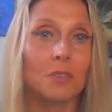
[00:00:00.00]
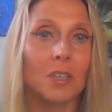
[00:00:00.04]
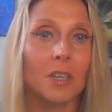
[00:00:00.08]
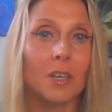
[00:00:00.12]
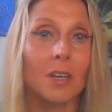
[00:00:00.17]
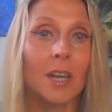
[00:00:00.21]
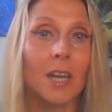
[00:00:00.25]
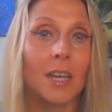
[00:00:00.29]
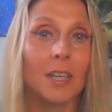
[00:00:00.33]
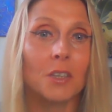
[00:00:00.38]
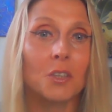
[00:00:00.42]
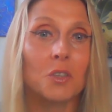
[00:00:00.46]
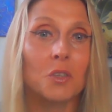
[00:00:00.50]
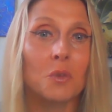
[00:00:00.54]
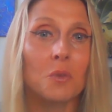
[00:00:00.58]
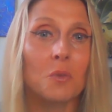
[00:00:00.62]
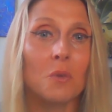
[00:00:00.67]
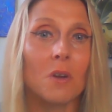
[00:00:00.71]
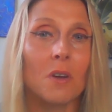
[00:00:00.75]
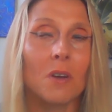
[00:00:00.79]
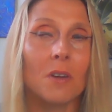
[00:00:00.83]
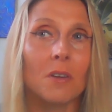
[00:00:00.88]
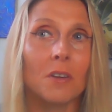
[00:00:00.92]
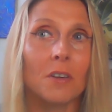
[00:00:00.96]
You're like,
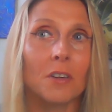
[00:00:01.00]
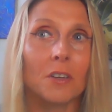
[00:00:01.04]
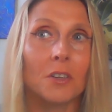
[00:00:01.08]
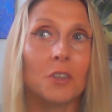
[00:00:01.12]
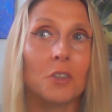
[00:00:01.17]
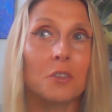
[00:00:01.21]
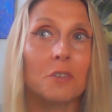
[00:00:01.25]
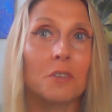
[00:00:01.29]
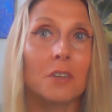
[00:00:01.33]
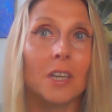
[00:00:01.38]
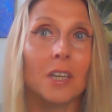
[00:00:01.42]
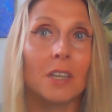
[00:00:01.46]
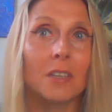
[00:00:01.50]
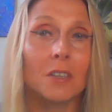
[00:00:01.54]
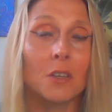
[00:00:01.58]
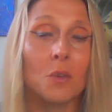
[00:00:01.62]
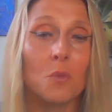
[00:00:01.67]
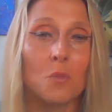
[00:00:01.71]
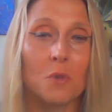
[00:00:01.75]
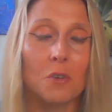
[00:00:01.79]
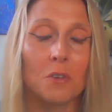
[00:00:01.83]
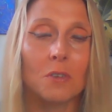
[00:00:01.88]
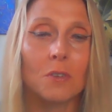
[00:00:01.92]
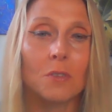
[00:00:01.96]
you are
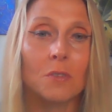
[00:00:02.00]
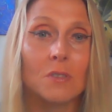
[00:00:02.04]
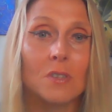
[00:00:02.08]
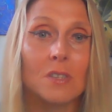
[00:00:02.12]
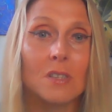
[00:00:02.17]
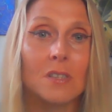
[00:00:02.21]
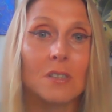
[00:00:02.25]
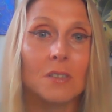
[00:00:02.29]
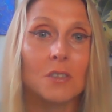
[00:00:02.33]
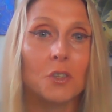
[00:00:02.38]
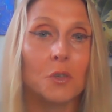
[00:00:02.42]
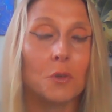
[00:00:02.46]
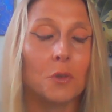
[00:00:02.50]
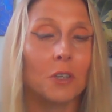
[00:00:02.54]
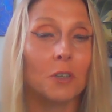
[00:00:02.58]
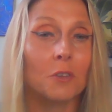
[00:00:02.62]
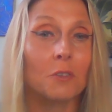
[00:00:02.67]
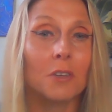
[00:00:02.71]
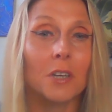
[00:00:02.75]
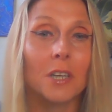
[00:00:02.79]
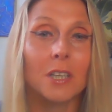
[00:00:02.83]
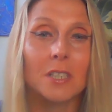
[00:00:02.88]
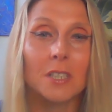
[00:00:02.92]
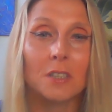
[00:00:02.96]
creating worlds, you are
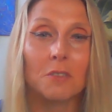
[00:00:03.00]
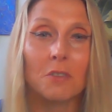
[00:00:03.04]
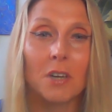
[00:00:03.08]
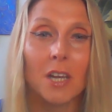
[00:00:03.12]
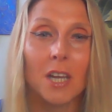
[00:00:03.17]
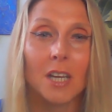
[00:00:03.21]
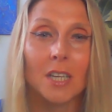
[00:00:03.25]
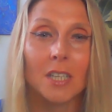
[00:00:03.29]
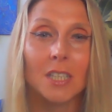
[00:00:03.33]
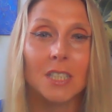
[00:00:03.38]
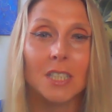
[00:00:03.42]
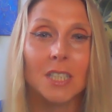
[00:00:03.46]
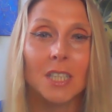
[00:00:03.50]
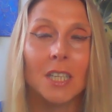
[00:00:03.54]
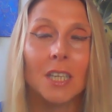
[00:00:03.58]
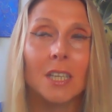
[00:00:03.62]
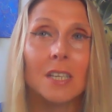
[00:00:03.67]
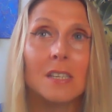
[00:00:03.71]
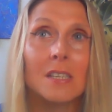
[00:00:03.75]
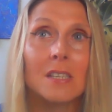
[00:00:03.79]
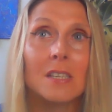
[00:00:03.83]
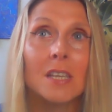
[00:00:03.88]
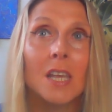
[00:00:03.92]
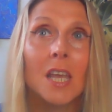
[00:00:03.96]
creating
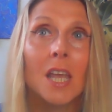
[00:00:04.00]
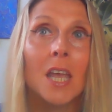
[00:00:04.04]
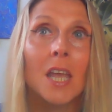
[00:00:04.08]
realities.